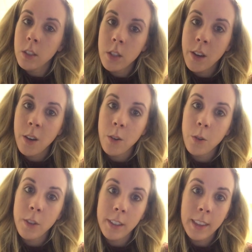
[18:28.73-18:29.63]

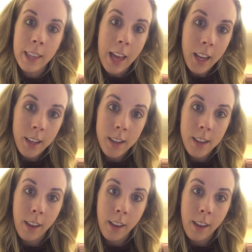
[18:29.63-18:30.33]
So good luck,